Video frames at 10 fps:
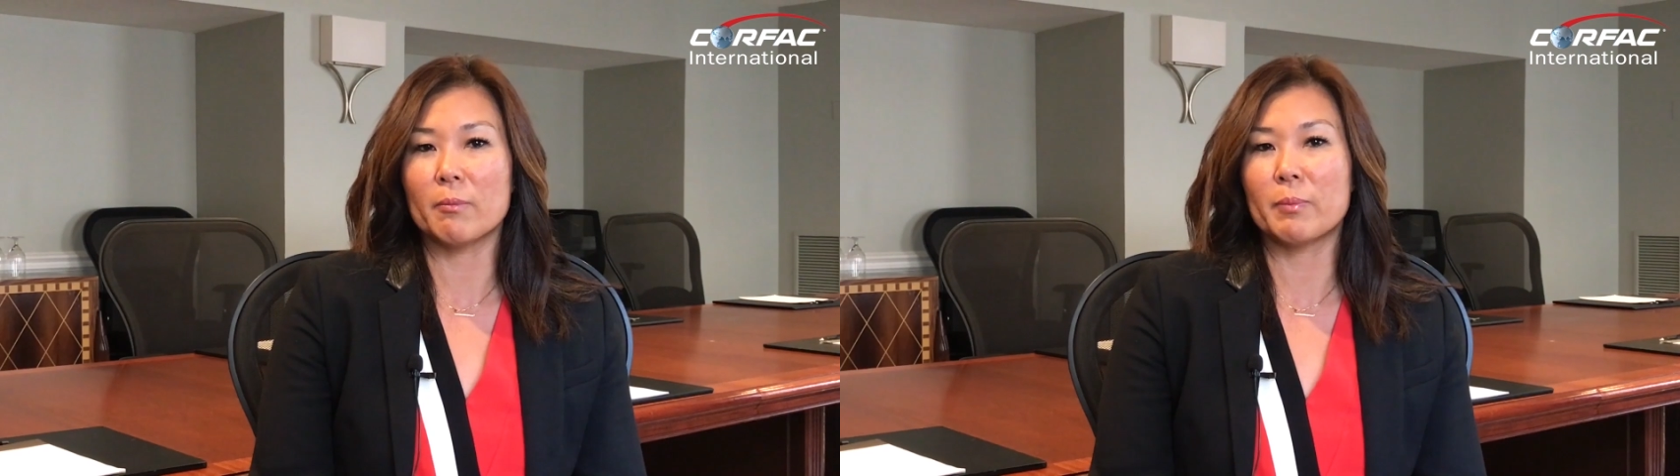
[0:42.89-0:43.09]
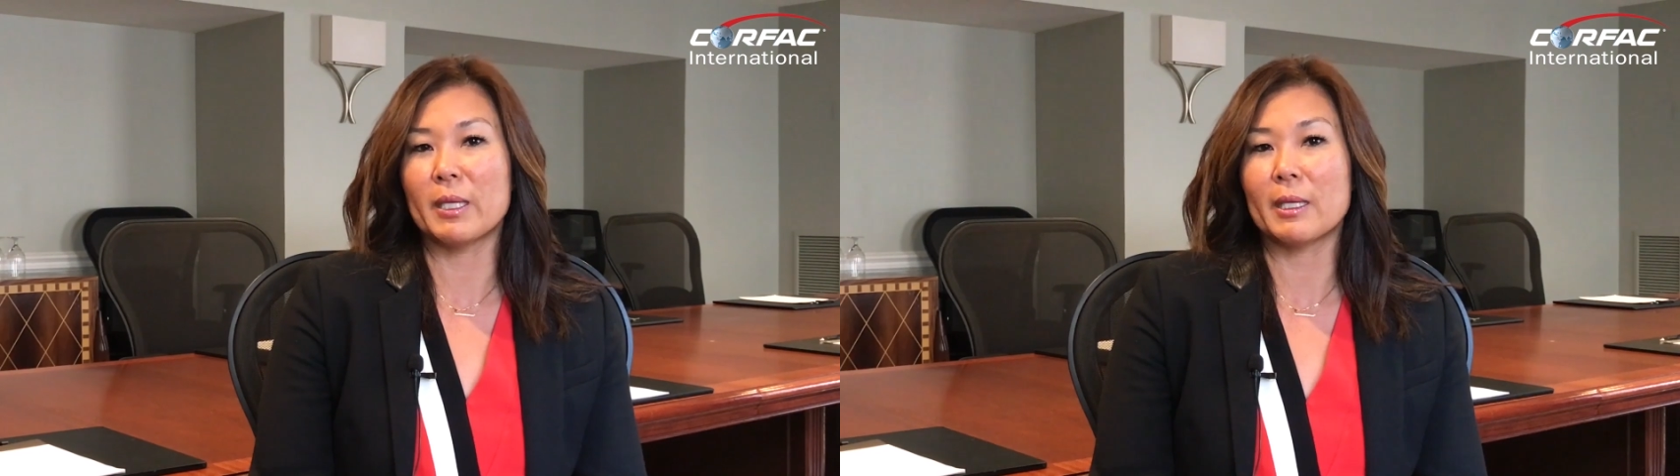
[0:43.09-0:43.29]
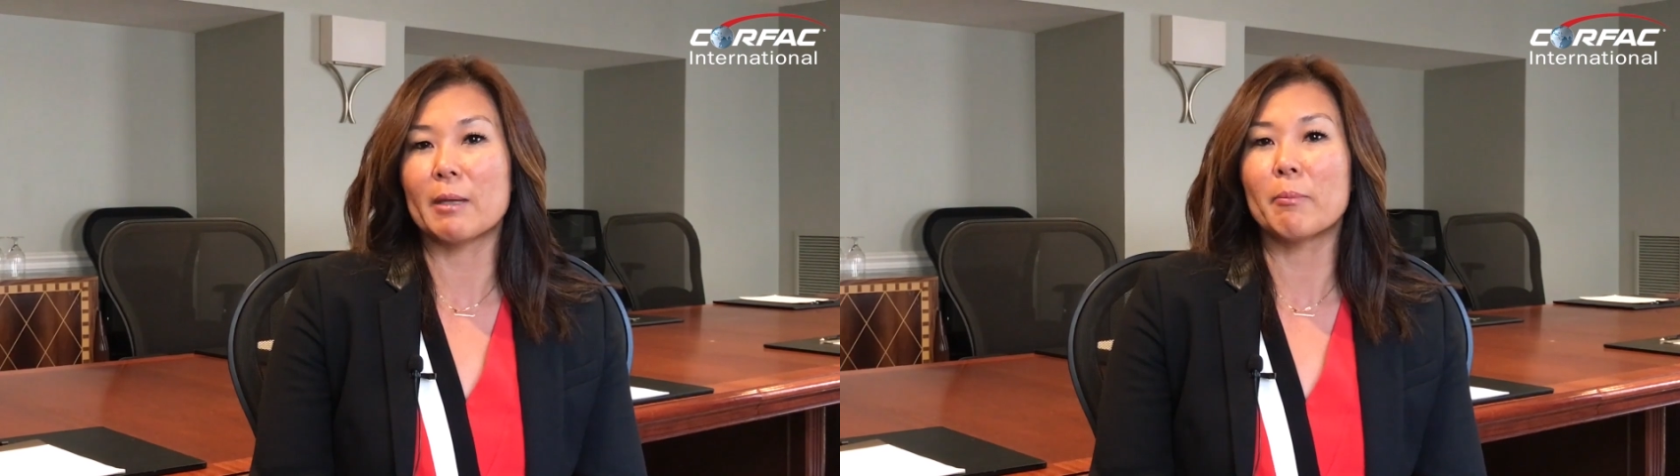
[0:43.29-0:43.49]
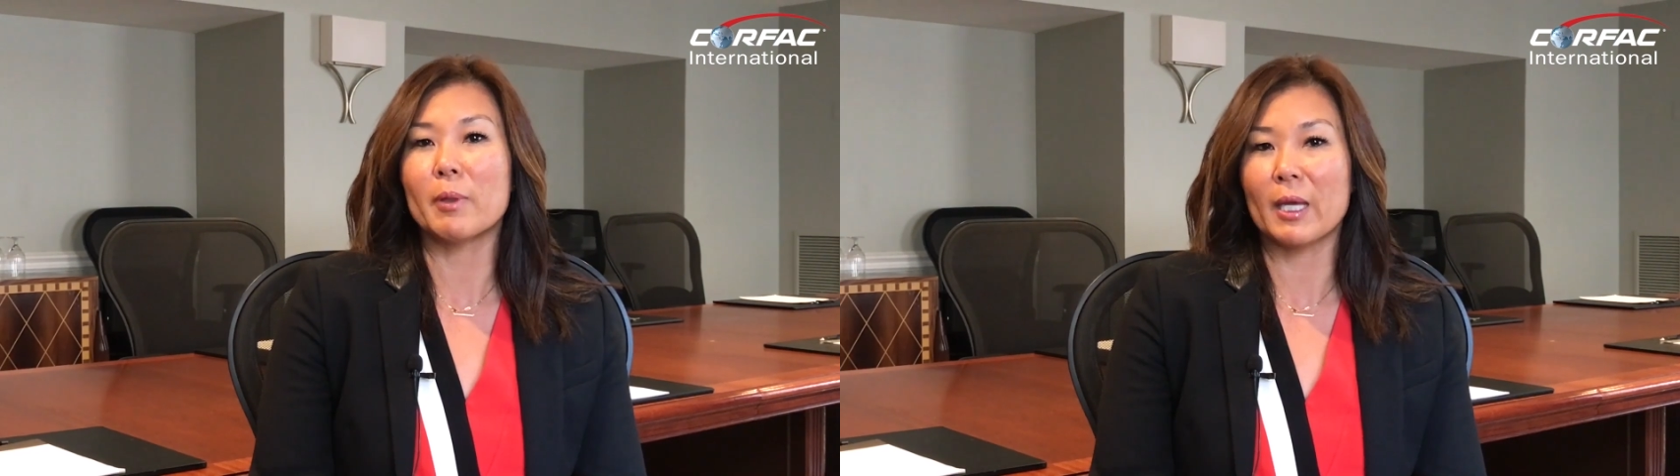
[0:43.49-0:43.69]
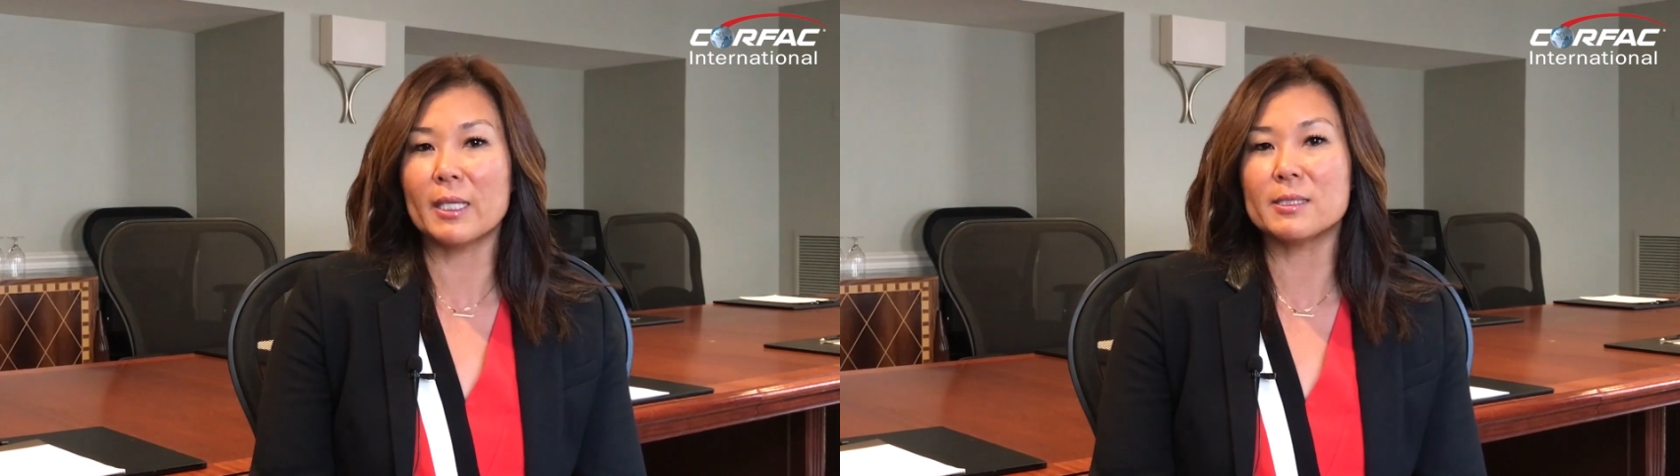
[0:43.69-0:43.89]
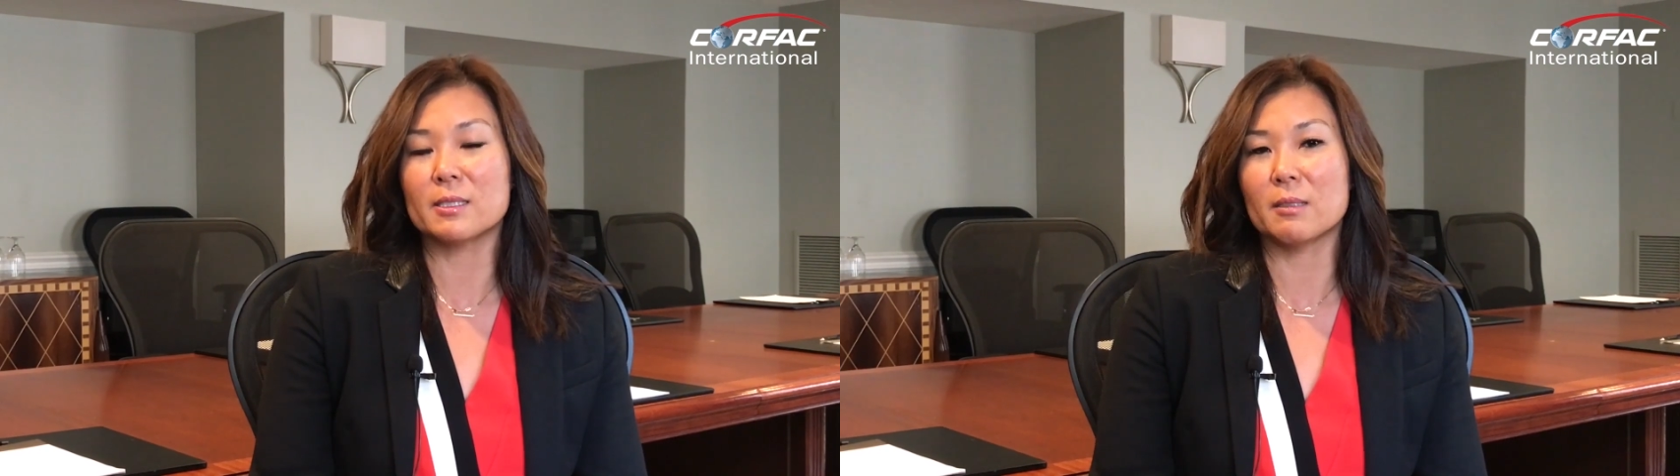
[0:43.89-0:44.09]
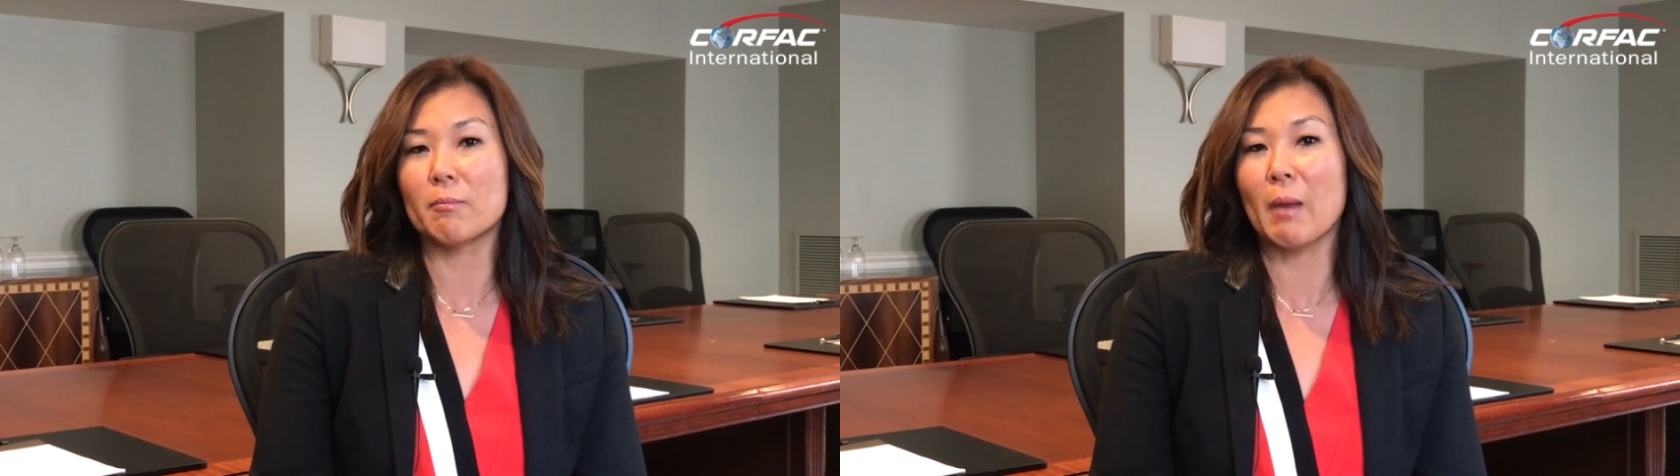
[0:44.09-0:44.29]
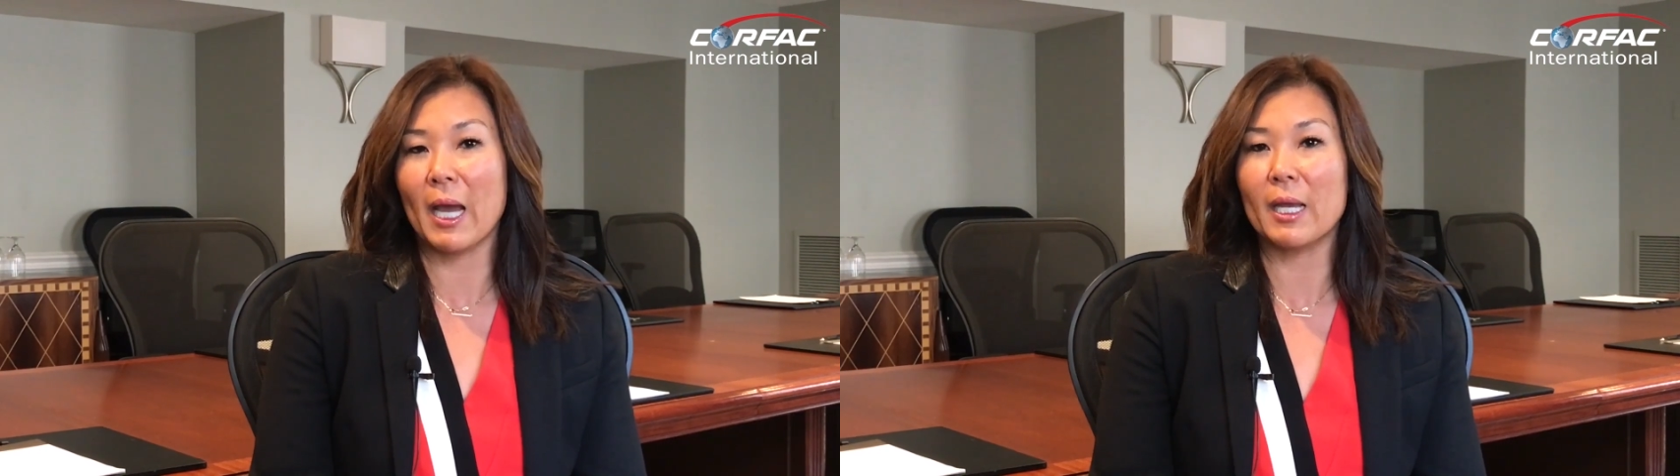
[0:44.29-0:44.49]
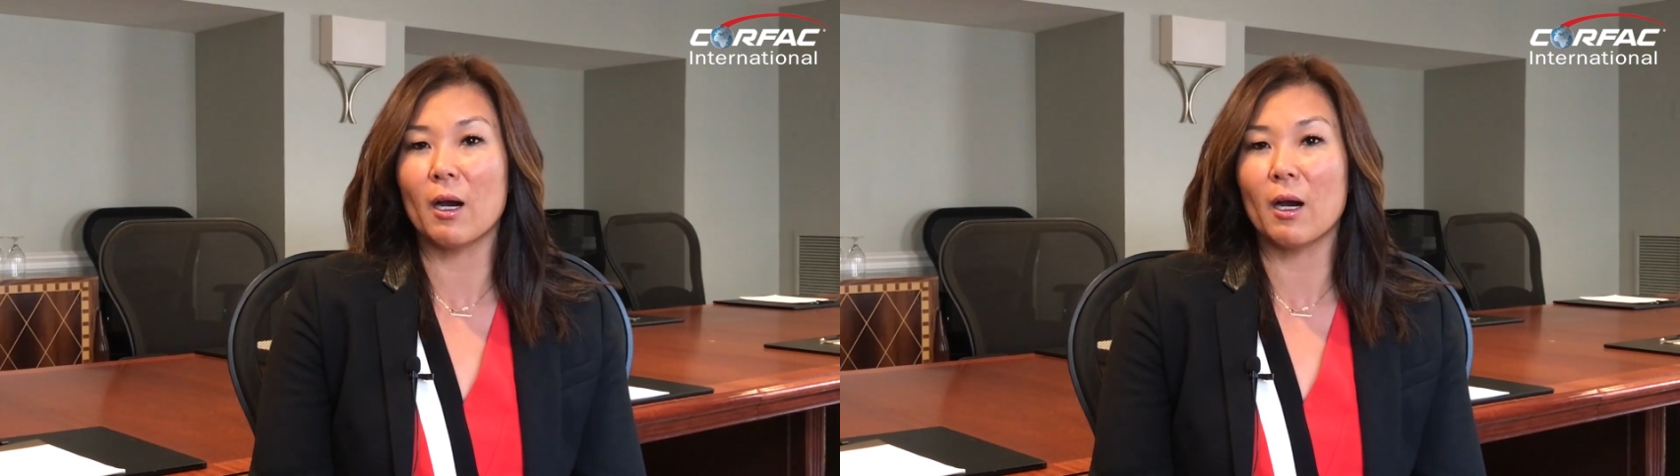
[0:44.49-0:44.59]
being in place, and my